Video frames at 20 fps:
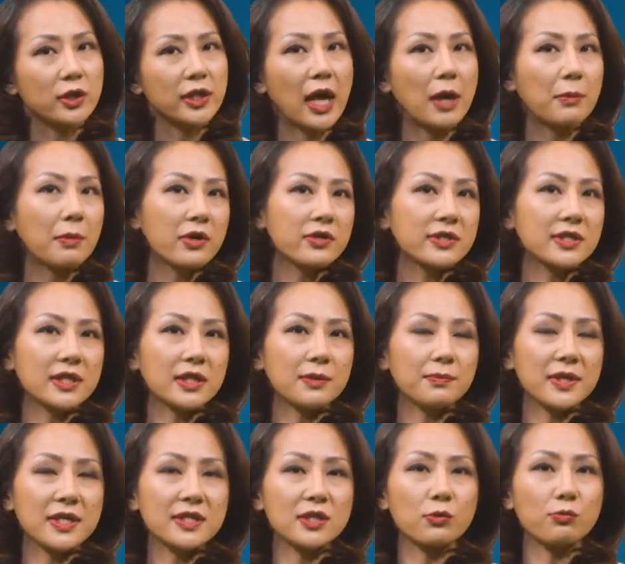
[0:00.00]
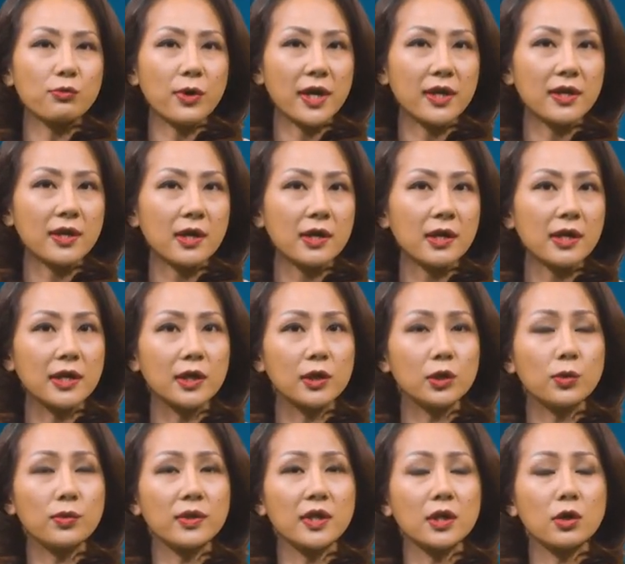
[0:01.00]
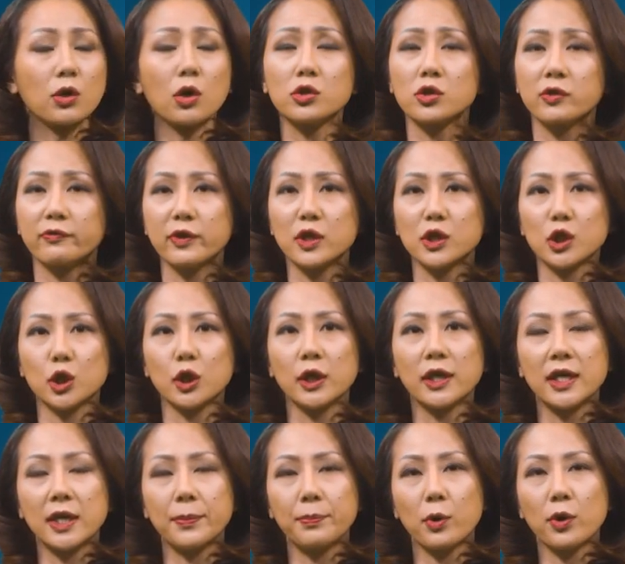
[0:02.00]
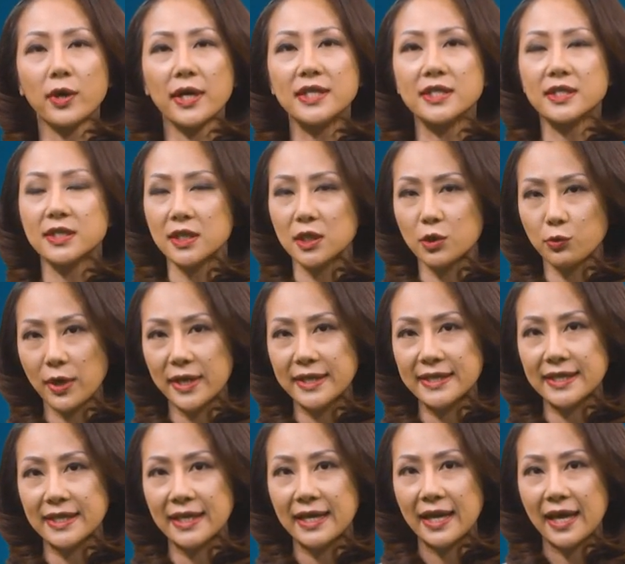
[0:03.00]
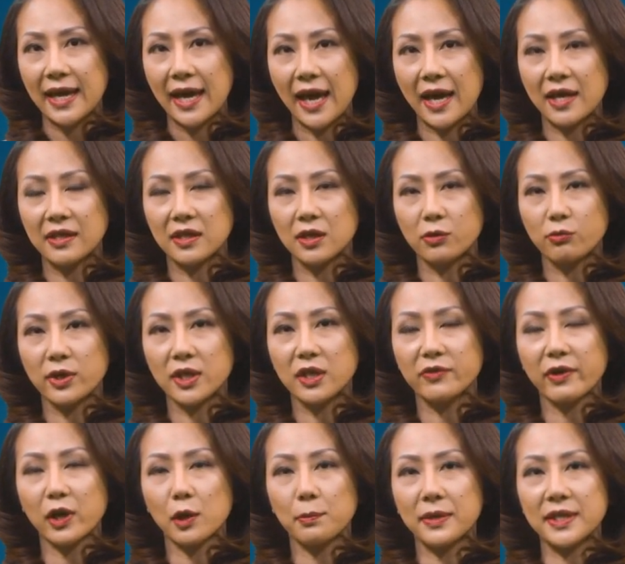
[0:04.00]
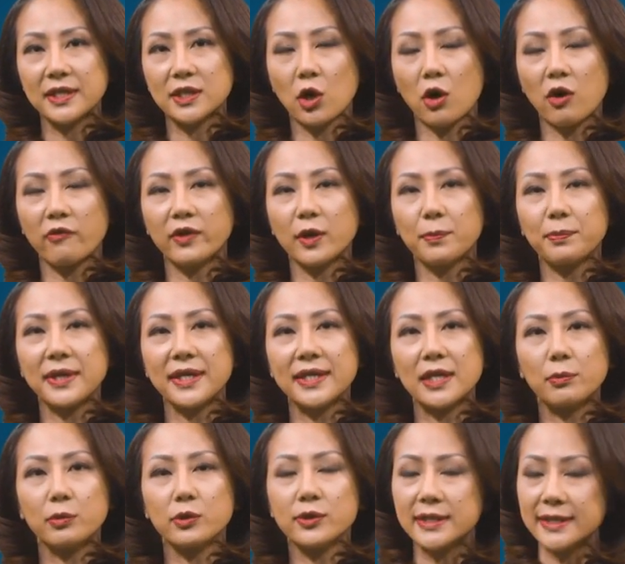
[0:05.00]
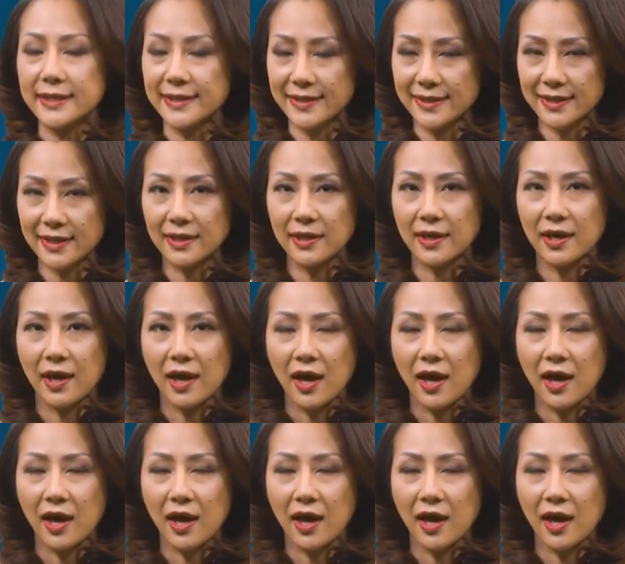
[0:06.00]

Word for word: on M R C B's radar include the controversial Kepong incinerator and the redevelopment of the P W T C.